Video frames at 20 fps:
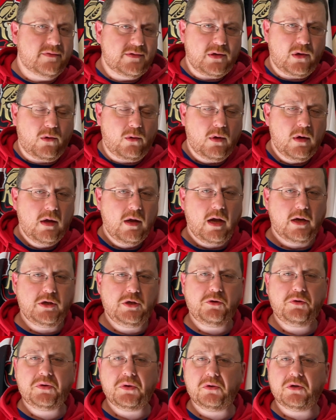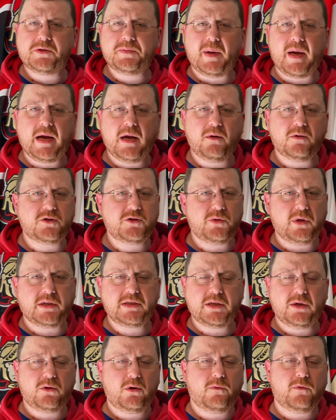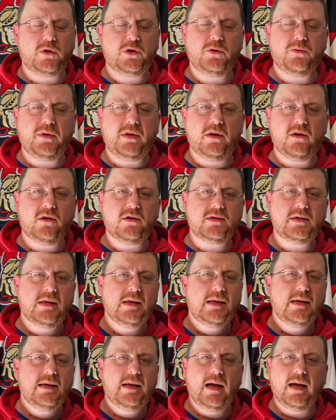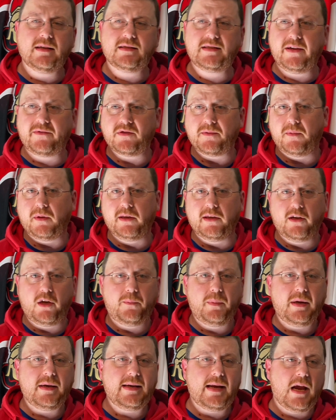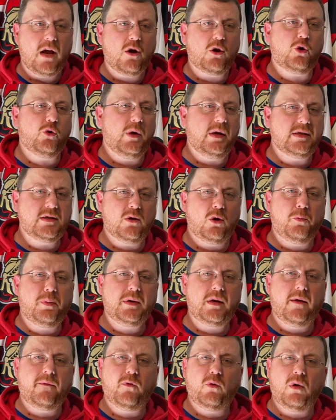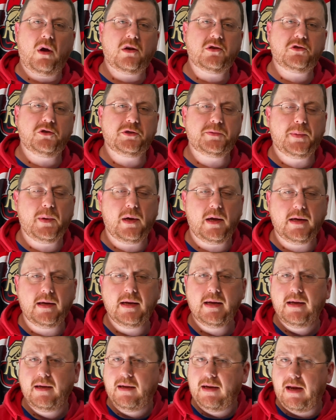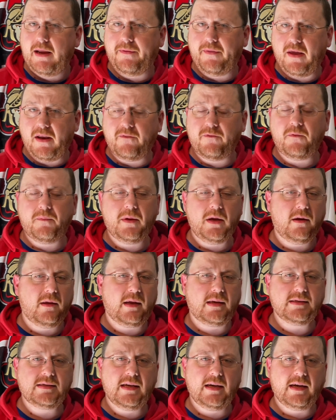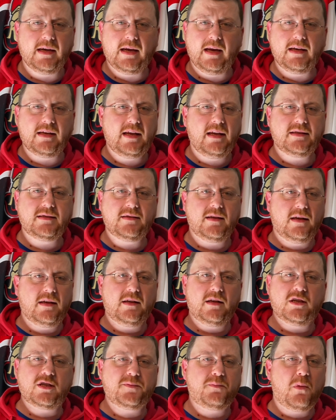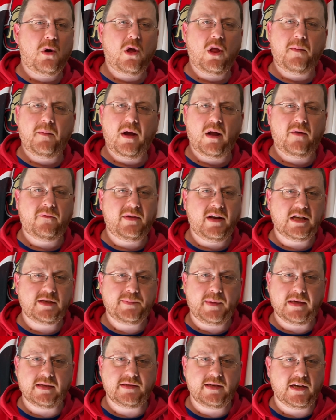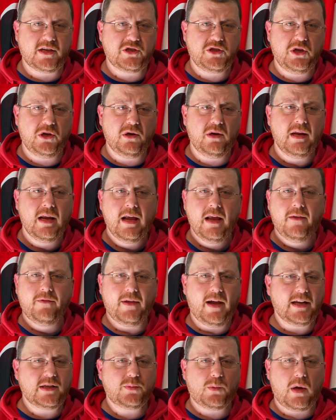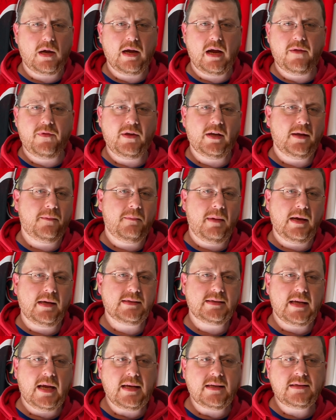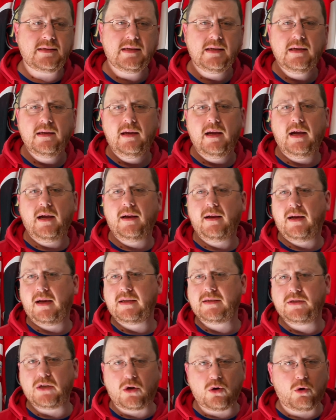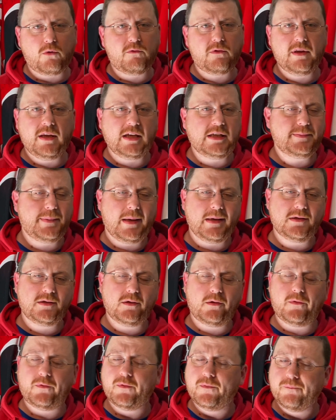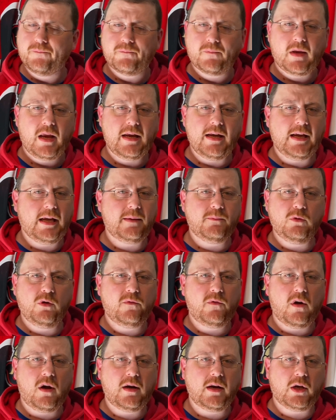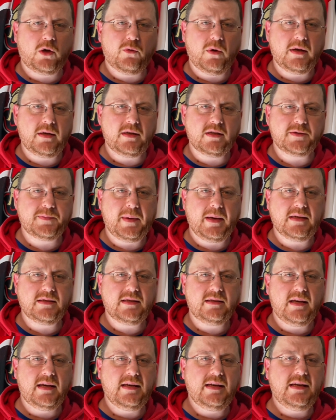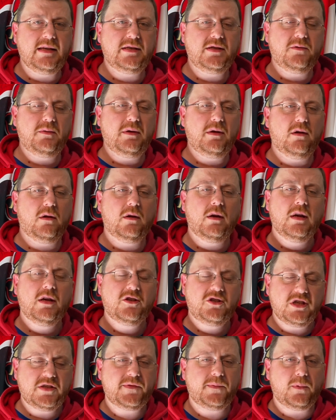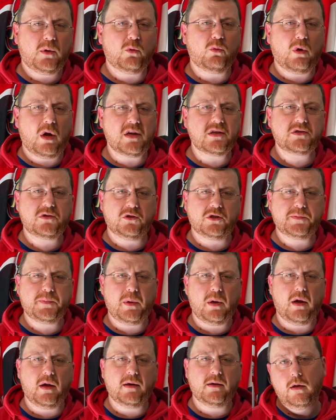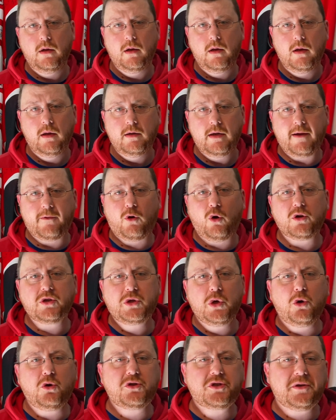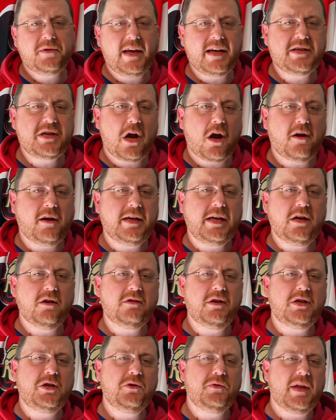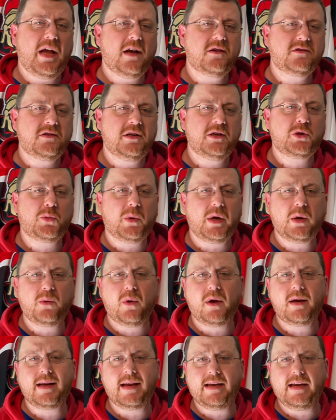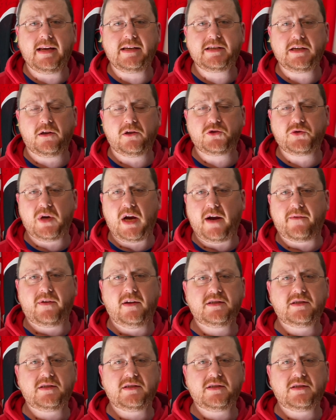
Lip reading: So a two-thirds buyout stretched out over 2 years saves them a little bit now, creates an open out of a roster spot, and then from there, like I said, it gets a small amount of dead space next year. That's why I think it makes sense. It's not overly expensive, and they can move on and create the space that they need to here just from a roster spot. Now, of course, who should they target here in the 2021 NHL Draft?